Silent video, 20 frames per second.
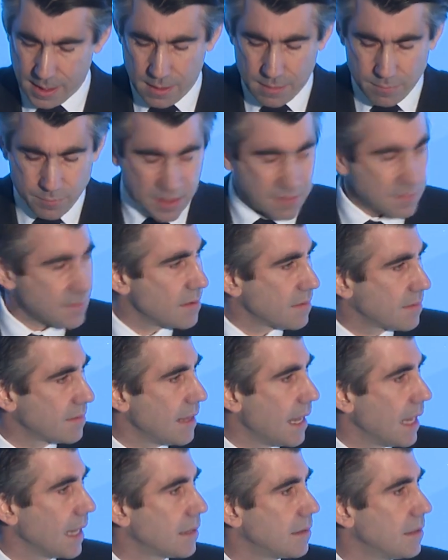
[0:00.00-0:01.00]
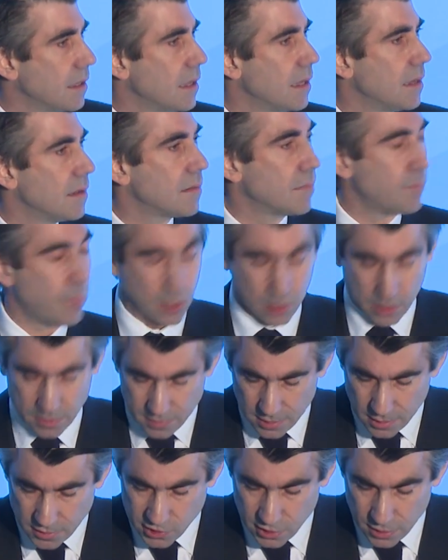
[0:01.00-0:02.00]
business sectors,
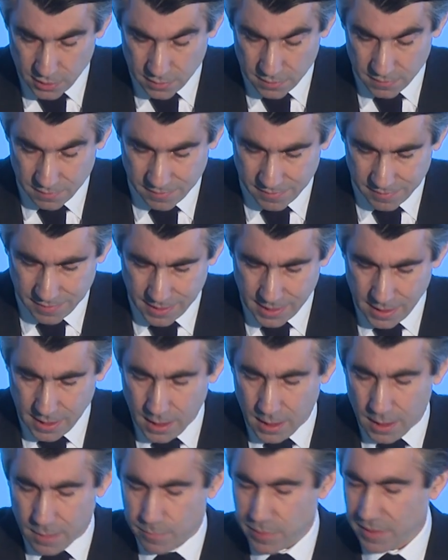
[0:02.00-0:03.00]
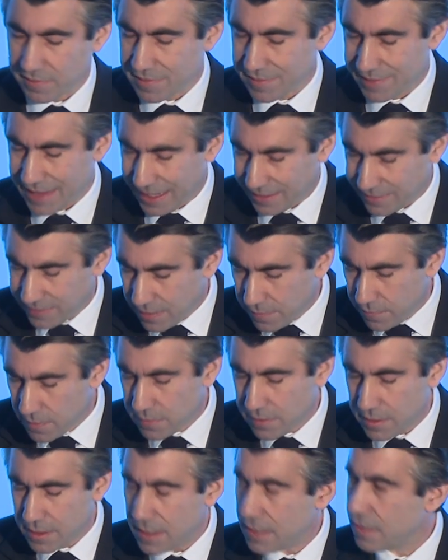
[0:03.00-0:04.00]
politicians, business
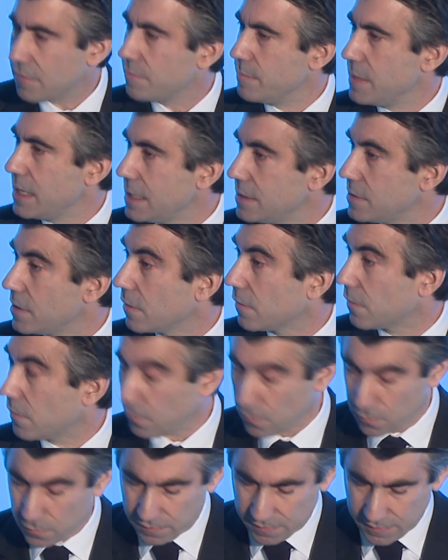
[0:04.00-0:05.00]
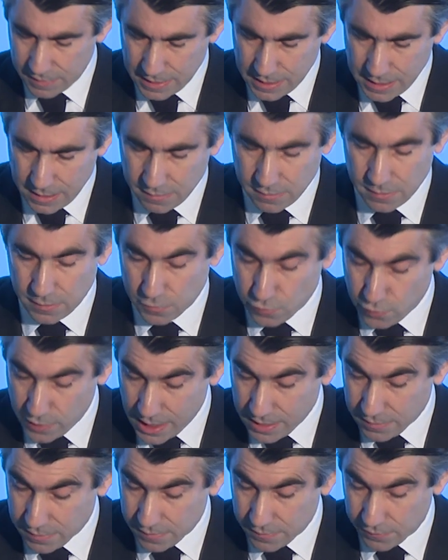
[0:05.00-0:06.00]
activities, media sources, the
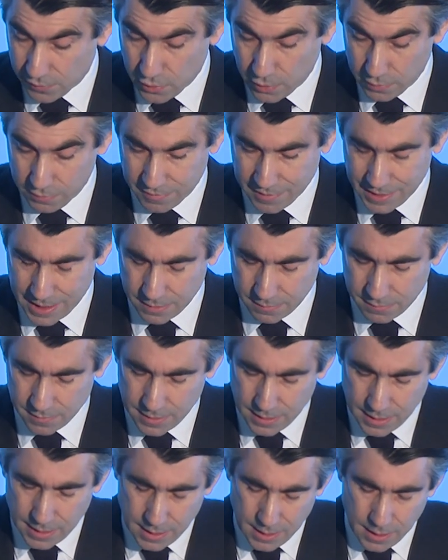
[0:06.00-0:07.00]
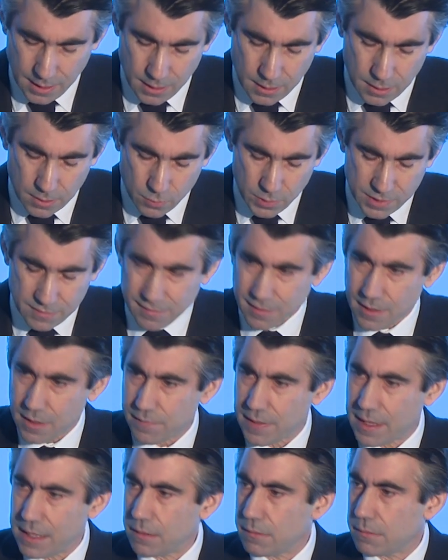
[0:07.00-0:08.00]
creators of content. We
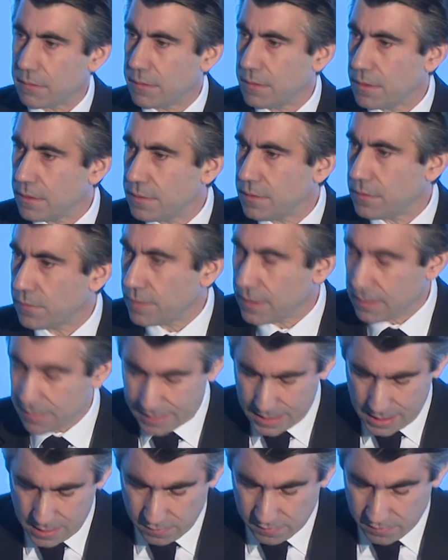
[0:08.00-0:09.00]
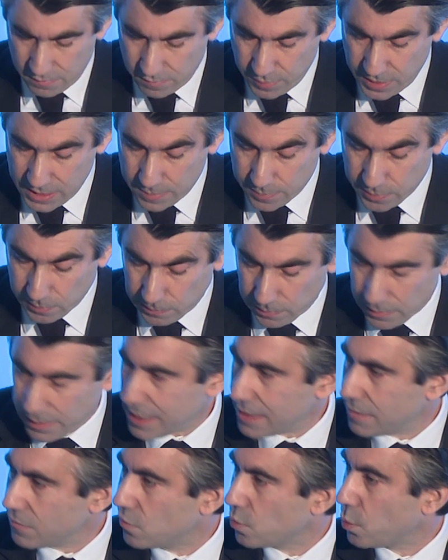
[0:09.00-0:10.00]
survey thirty-three thousand people
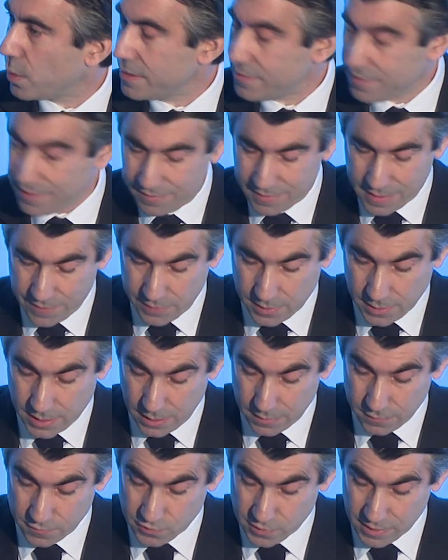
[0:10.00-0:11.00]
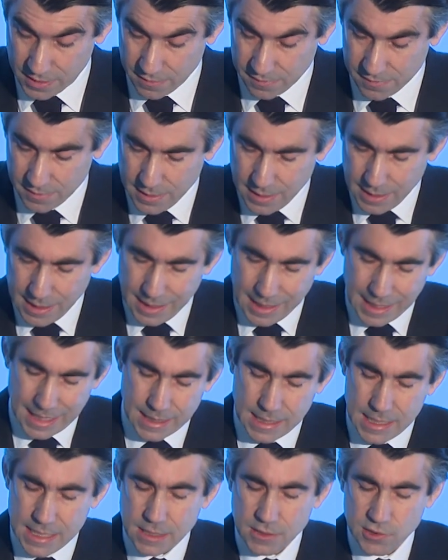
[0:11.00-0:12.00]
in twenty-seven countries,
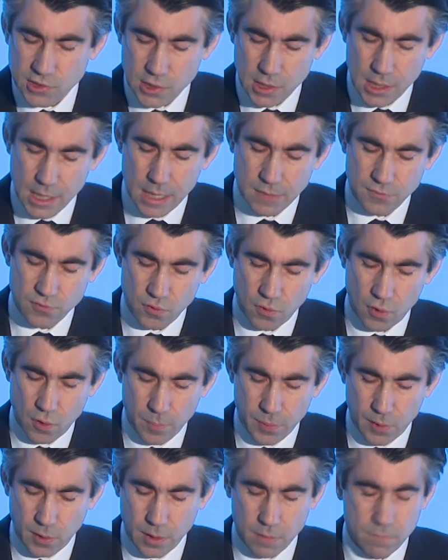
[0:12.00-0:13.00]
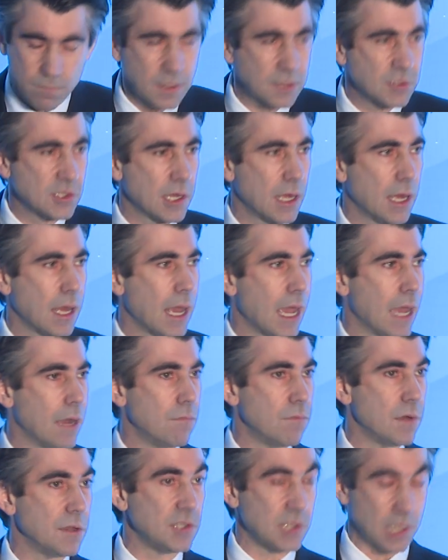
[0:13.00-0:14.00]
and each year draw upon a richer and
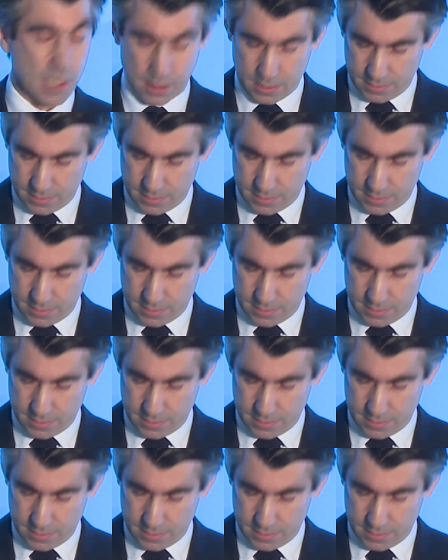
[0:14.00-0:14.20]
richer